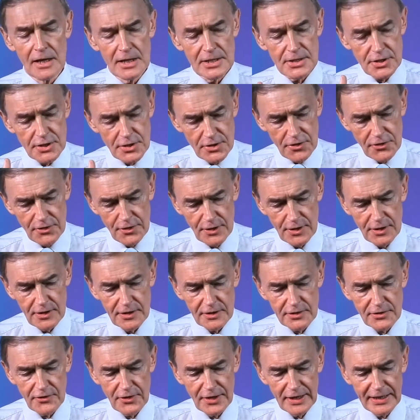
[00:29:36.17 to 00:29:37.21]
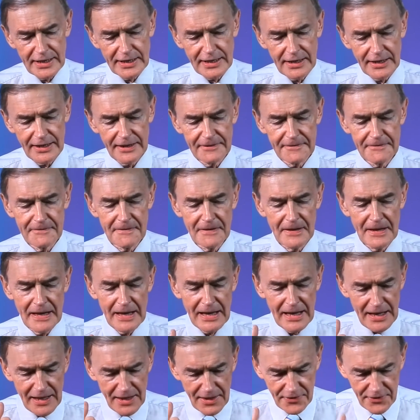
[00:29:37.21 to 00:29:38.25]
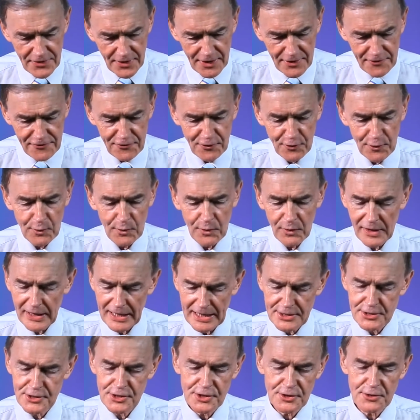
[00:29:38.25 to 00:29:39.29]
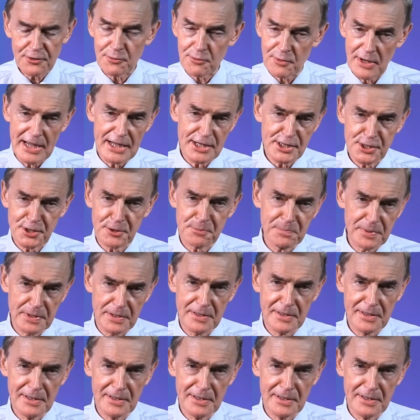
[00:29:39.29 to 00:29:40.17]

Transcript: Third thing, therefore, let's grasp